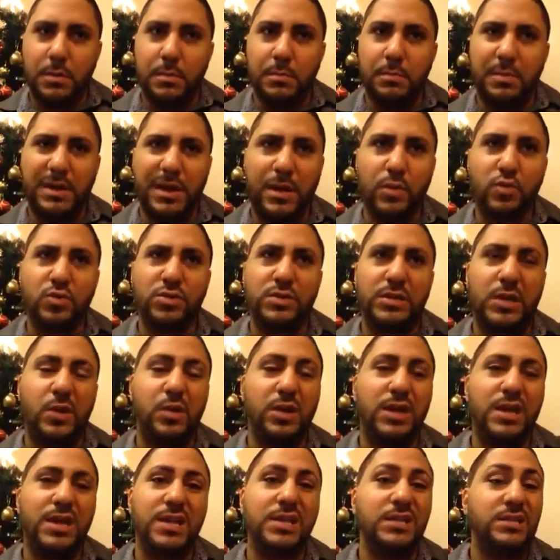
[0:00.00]
But I was still
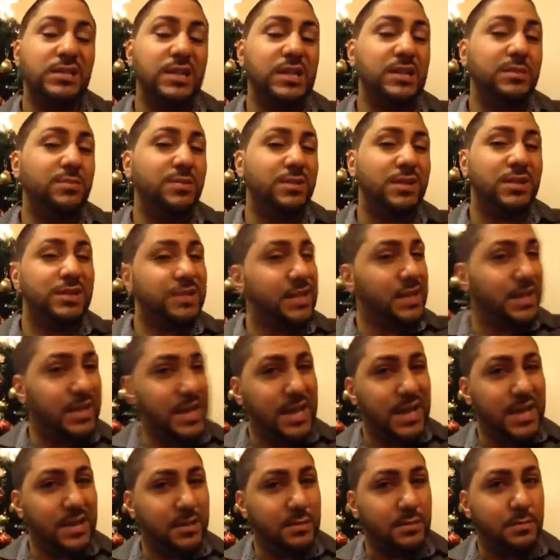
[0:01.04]
getting teased. But the thing
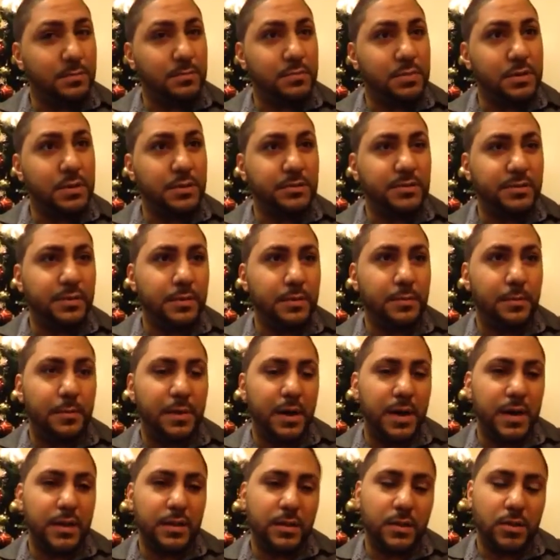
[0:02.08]
that,
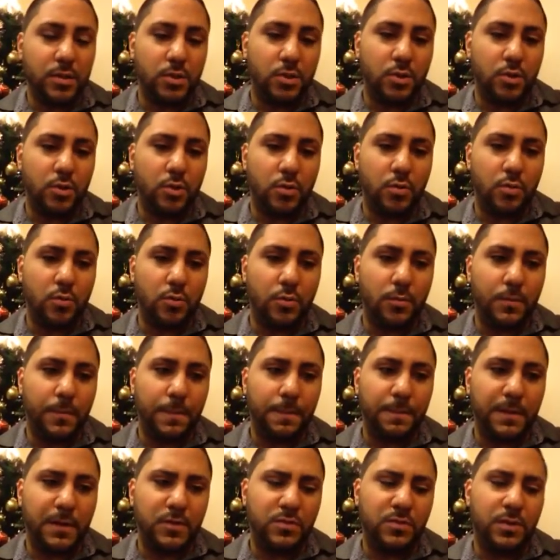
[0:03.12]
but
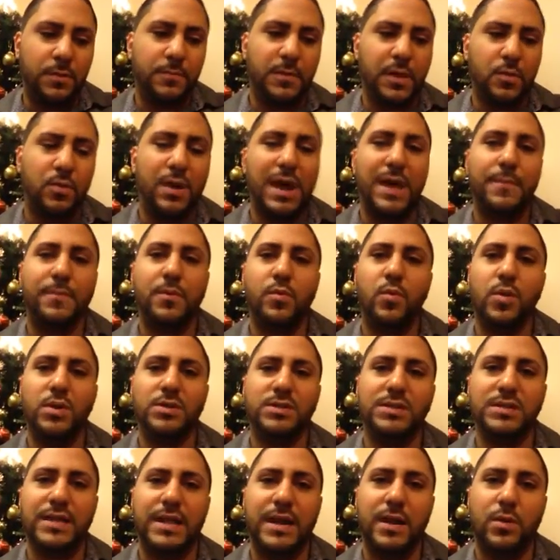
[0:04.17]
what happened
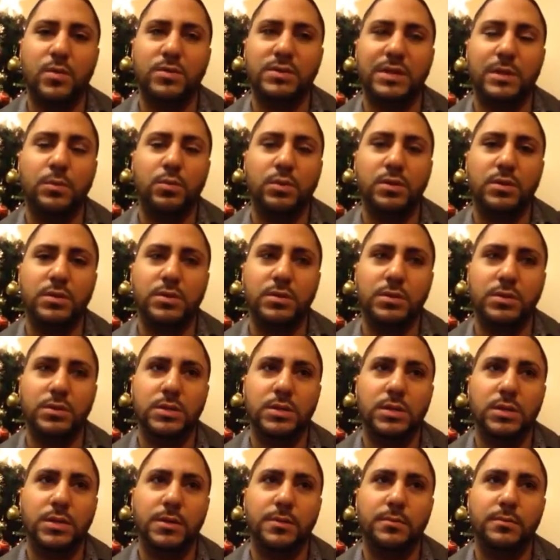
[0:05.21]
was that I was able
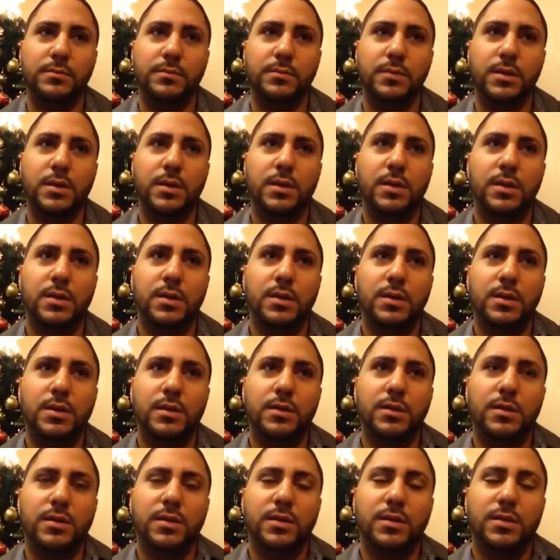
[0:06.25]
to
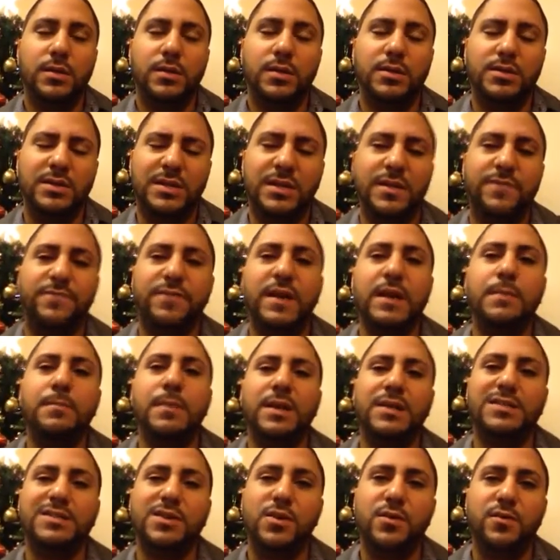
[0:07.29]
defend
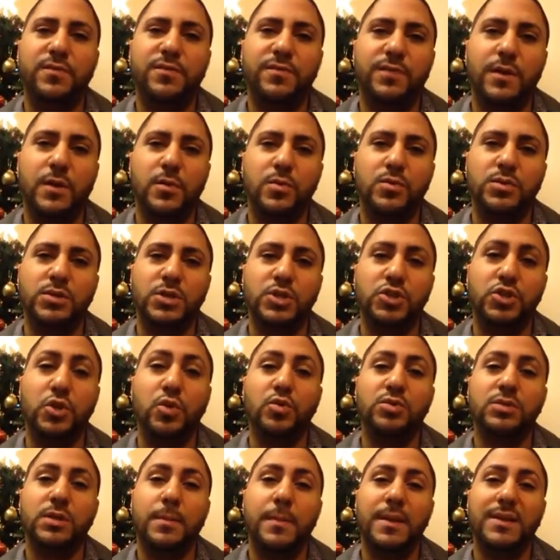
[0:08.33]
myself. I was a
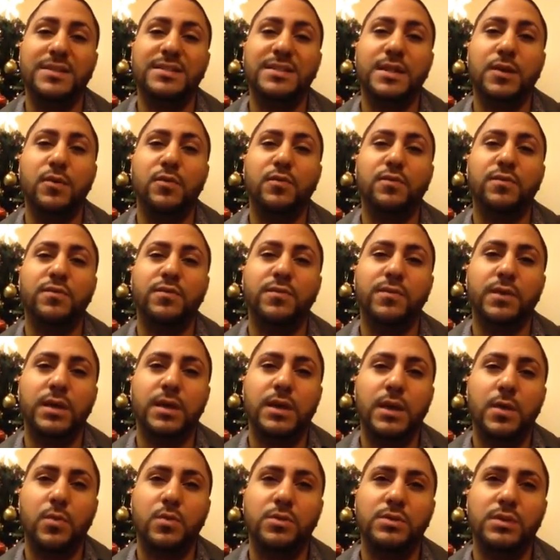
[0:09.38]
jokester myself,
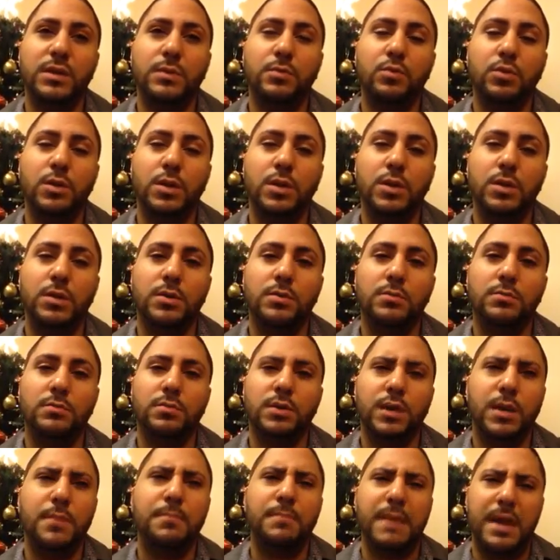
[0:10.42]
and I was able to
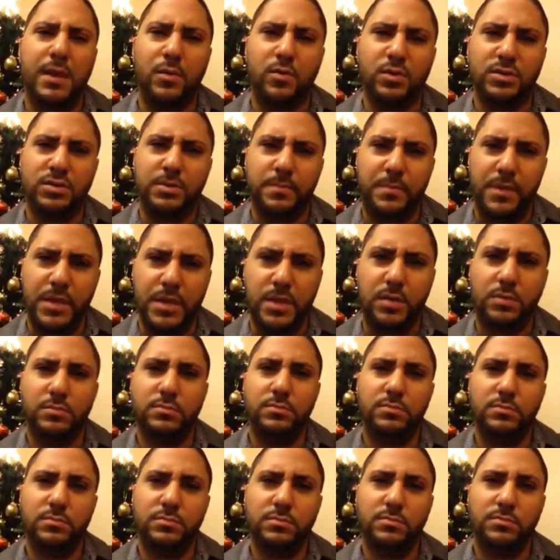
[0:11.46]
come back with some heat,
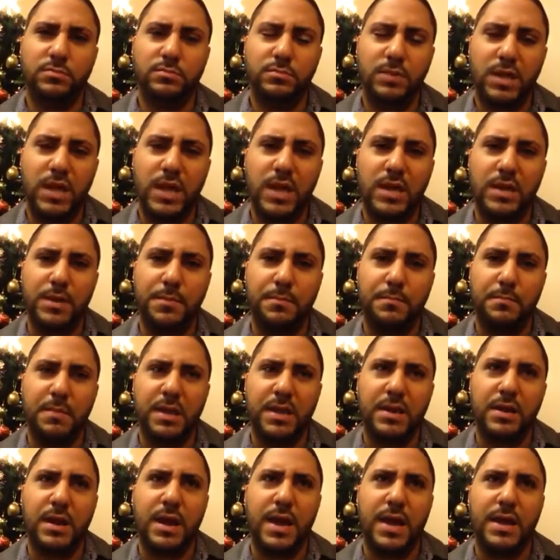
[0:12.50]
and it
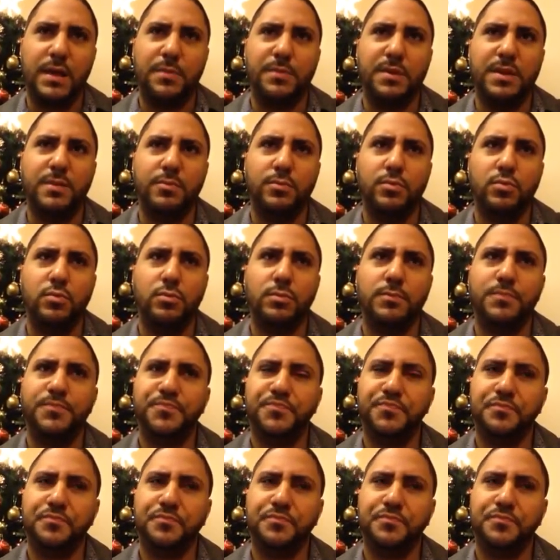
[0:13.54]
made a lot of people,